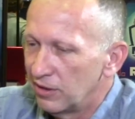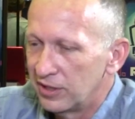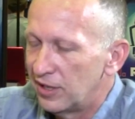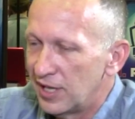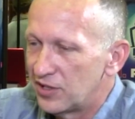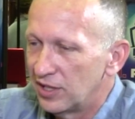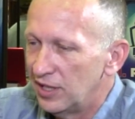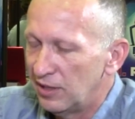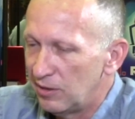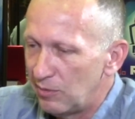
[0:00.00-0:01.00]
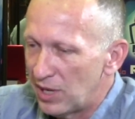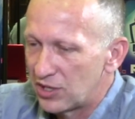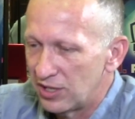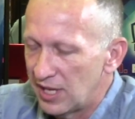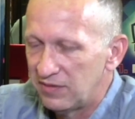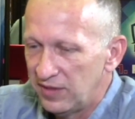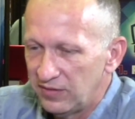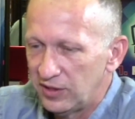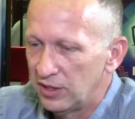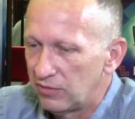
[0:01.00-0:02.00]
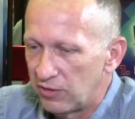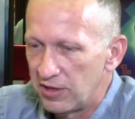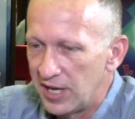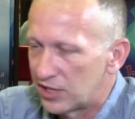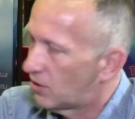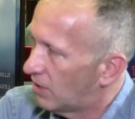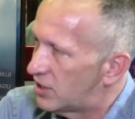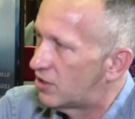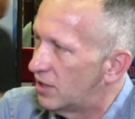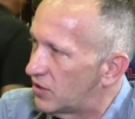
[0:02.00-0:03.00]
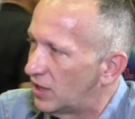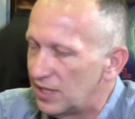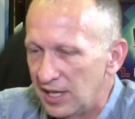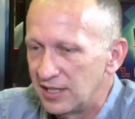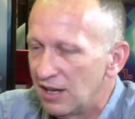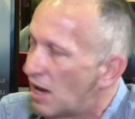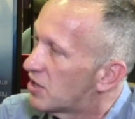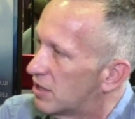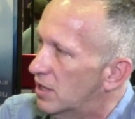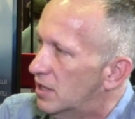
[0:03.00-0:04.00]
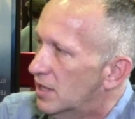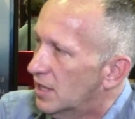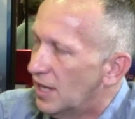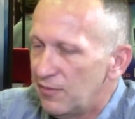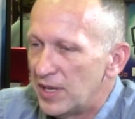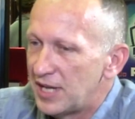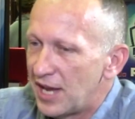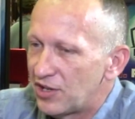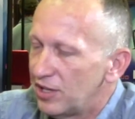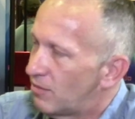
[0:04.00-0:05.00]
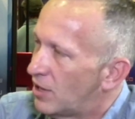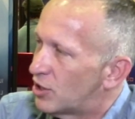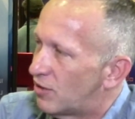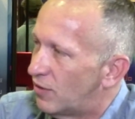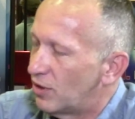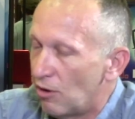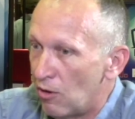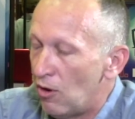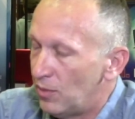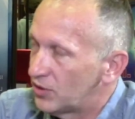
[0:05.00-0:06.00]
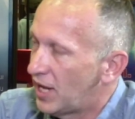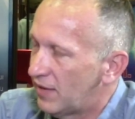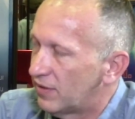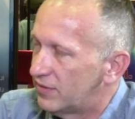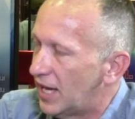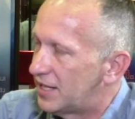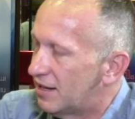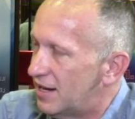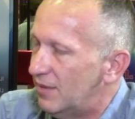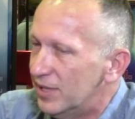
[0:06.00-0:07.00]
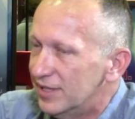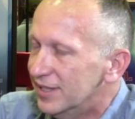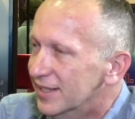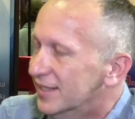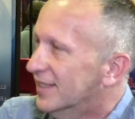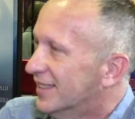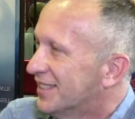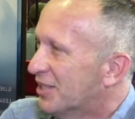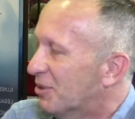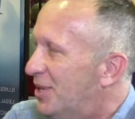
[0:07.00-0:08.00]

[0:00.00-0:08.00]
earlier, I said, and he mentioned that 50th for the National Registry. I said, and gosh, I've been nationally registered for almost half of that time.